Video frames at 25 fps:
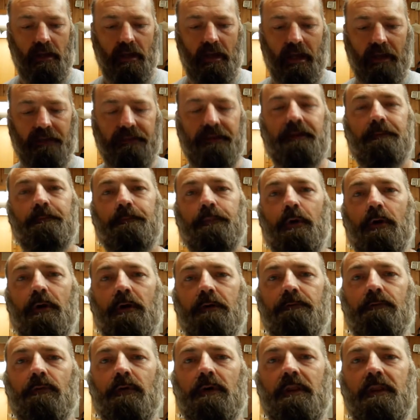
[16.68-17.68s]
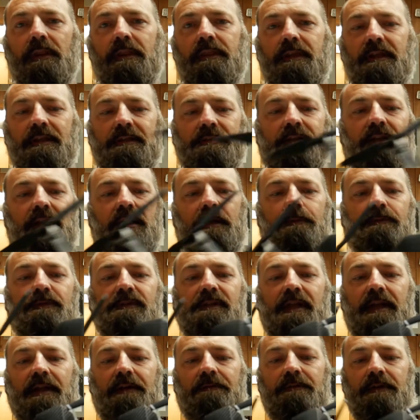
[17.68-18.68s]
I think one of the things that helped
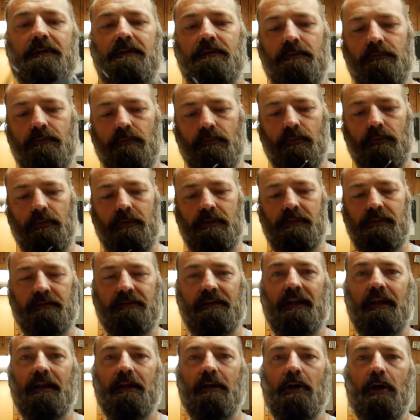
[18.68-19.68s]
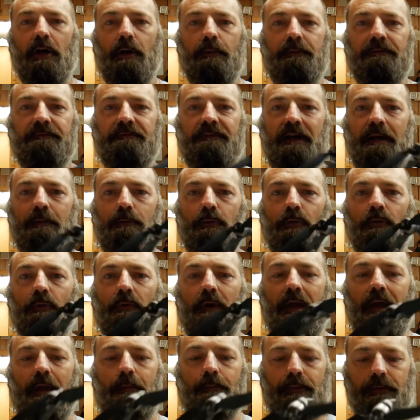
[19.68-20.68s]
save it was it's got a carbon fiber
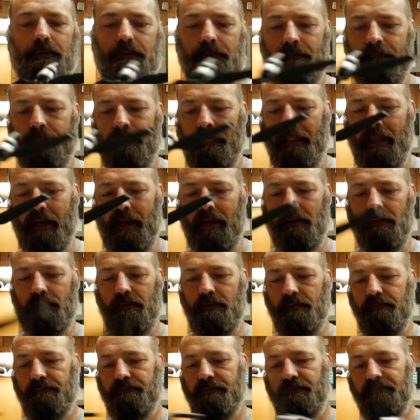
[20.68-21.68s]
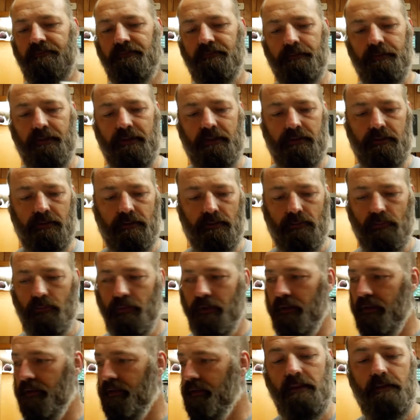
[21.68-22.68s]
wrap. I don't know if you're familiar
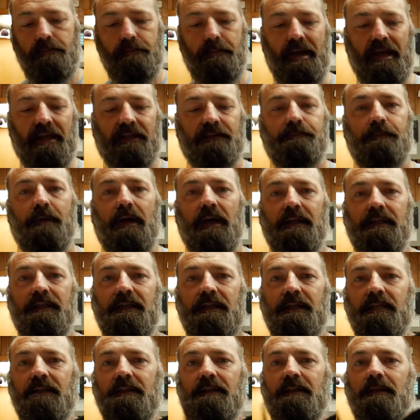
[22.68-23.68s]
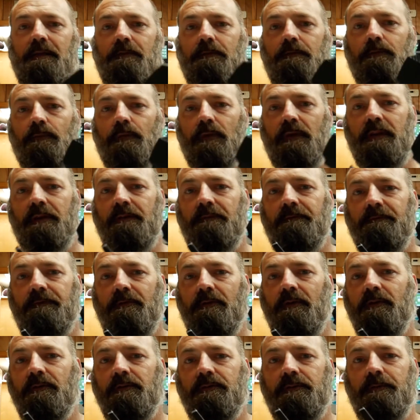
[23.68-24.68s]
with the Max Mod kit that when the
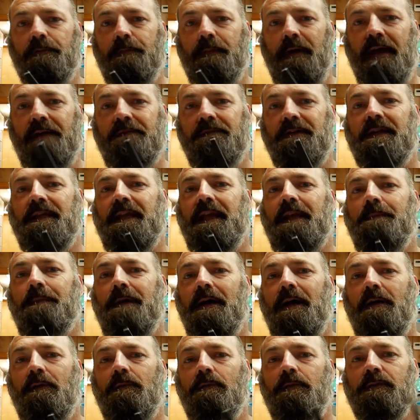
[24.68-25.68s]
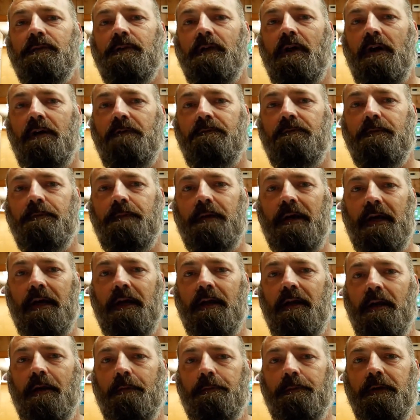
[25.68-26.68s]
first Mavic came out was offered by
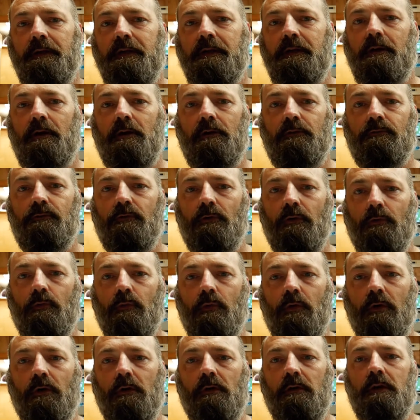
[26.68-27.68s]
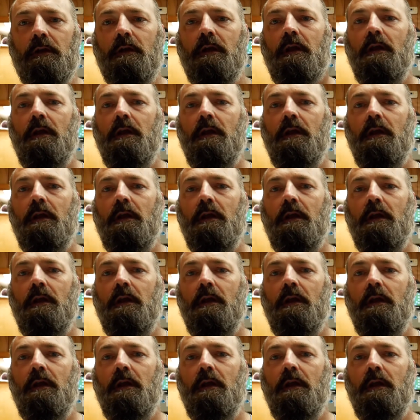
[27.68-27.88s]
a company called Drone World,